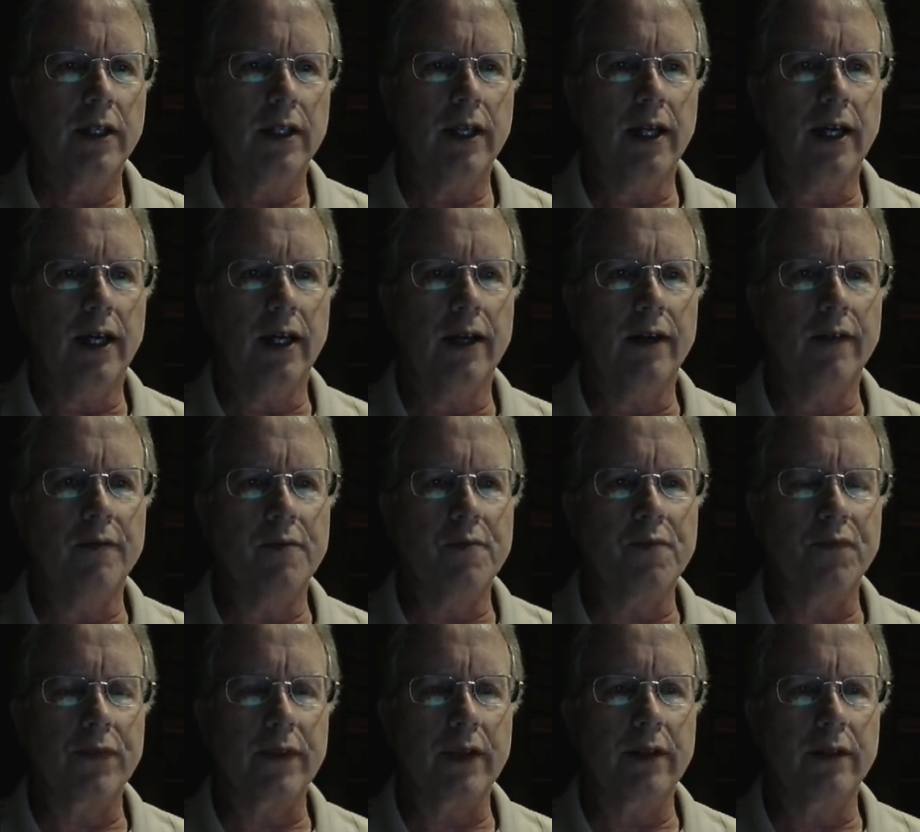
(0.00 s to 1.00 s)

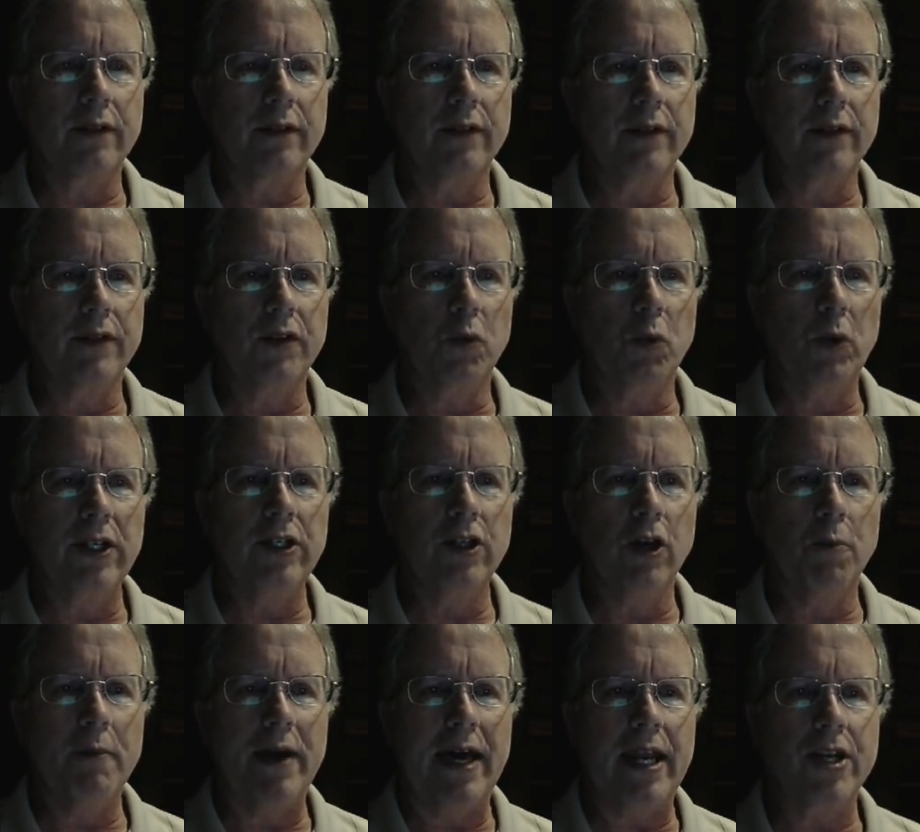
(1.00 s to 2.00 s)
The
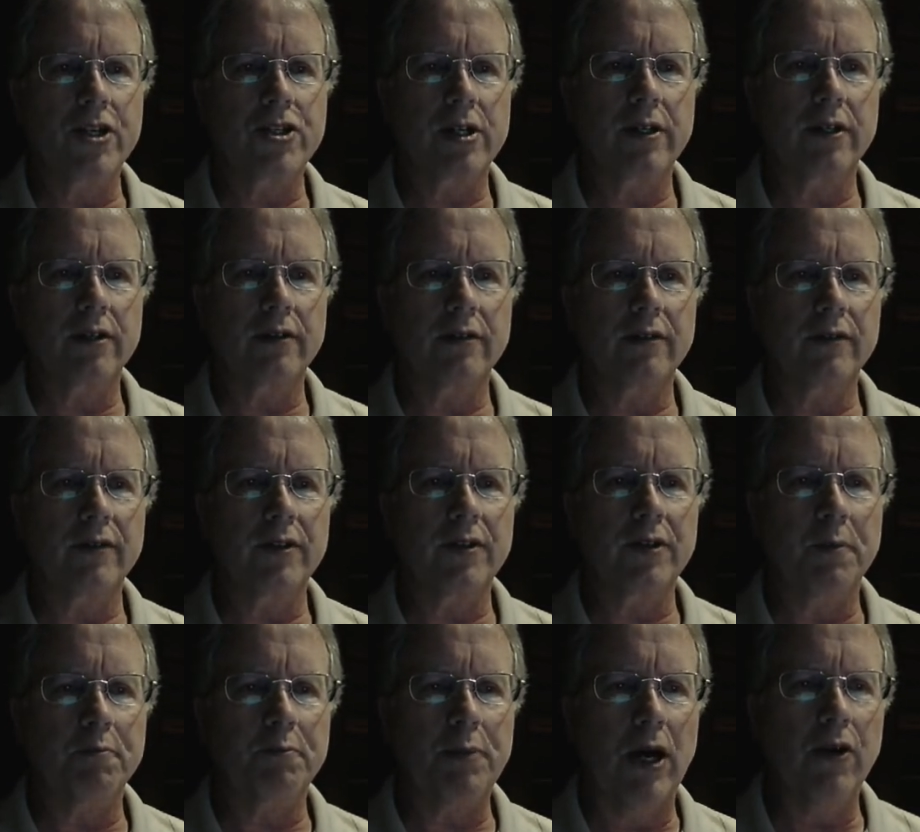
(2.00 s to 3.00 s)
window manager
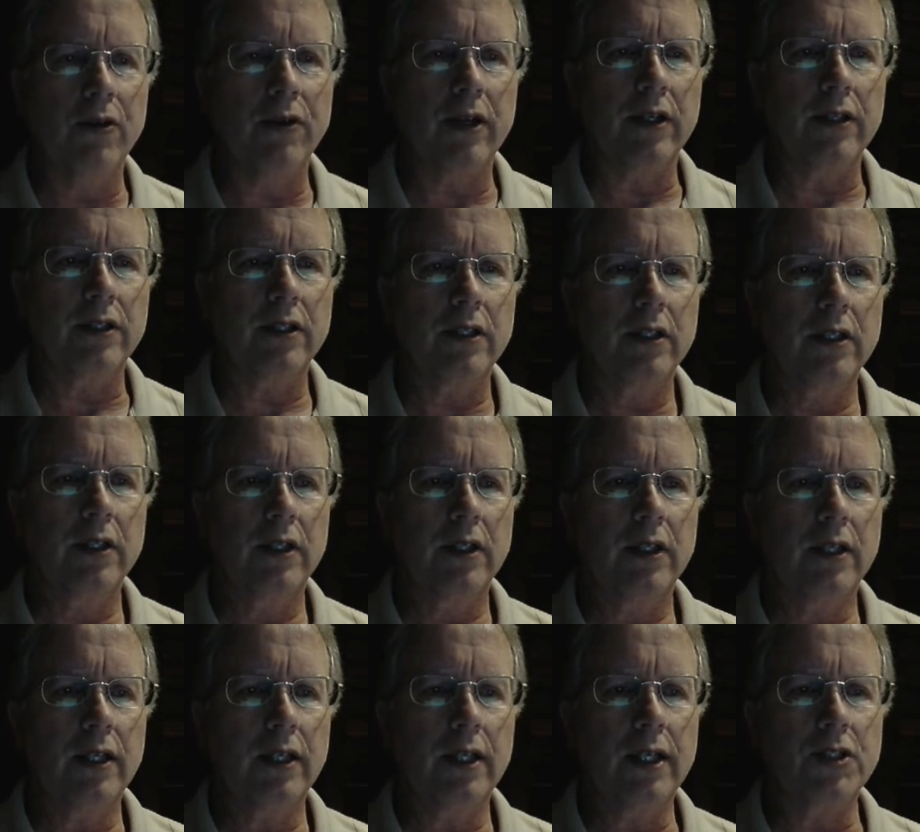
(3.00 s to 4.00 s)
component
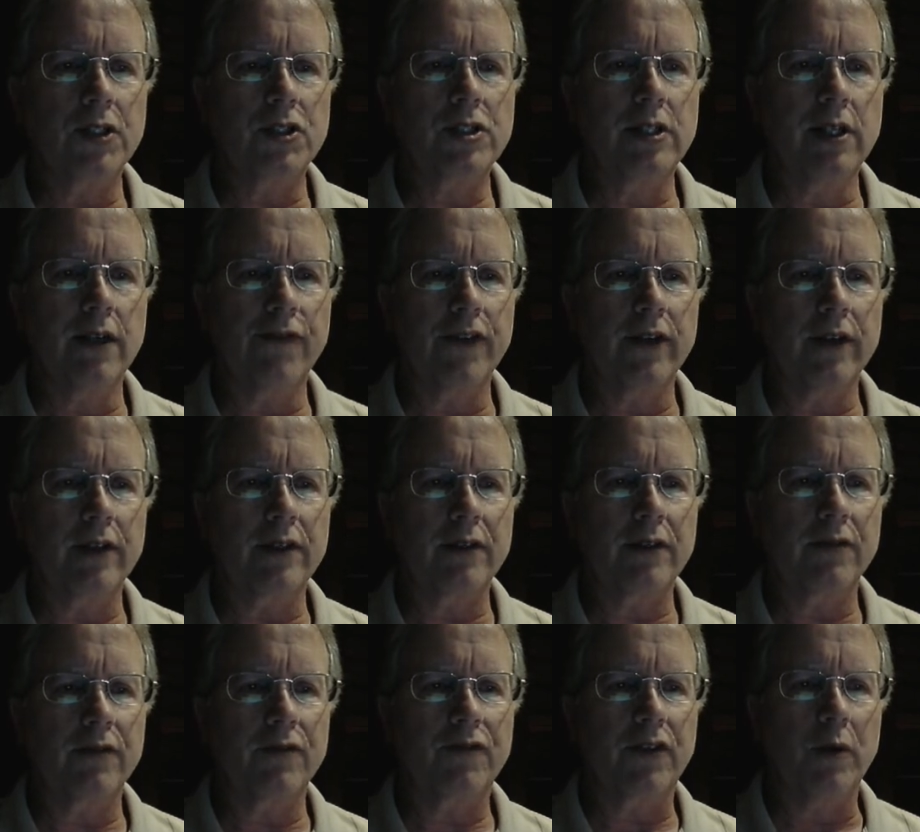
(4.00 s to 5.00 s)
is different
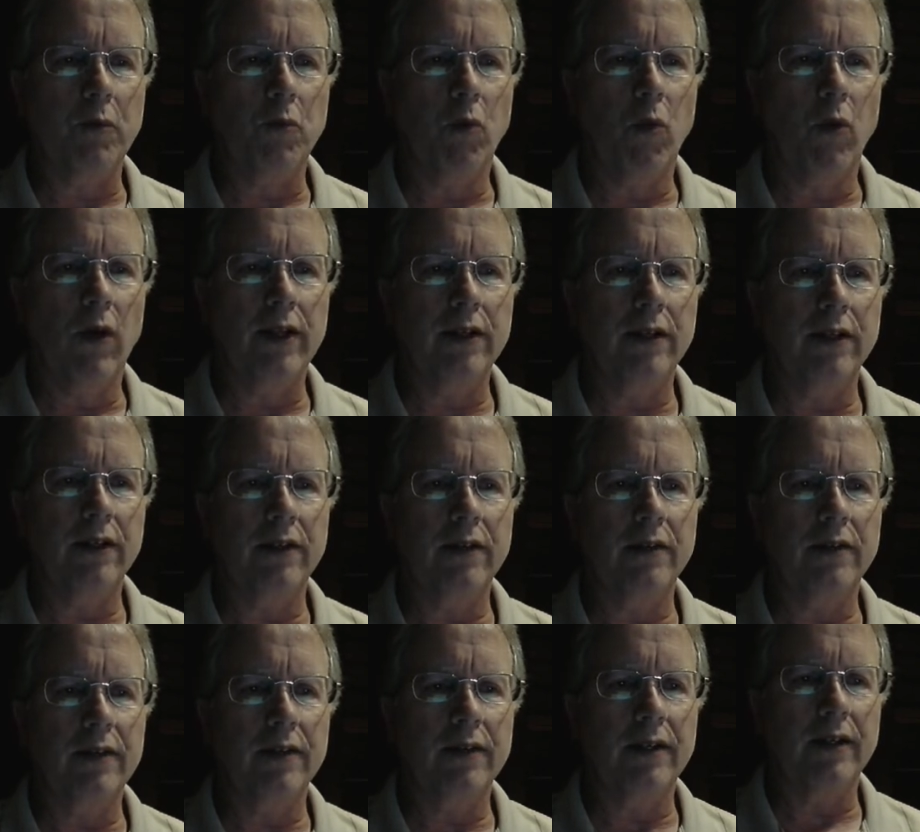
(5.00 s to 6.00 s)
from one